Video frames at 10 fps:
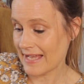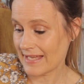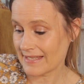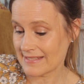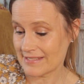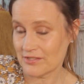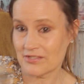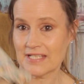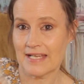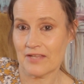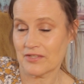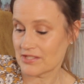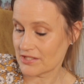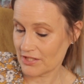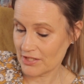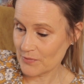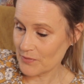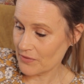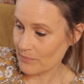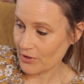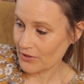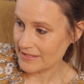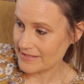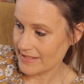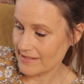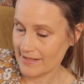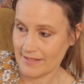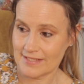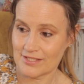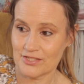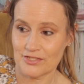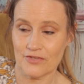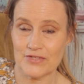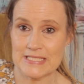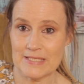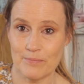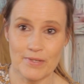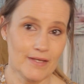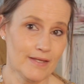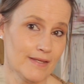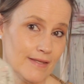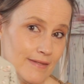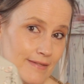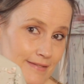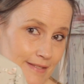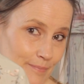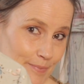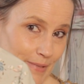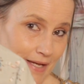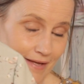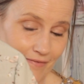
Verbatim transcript: and just the gathered skirt with pockets in, and it's just got the zip the zip back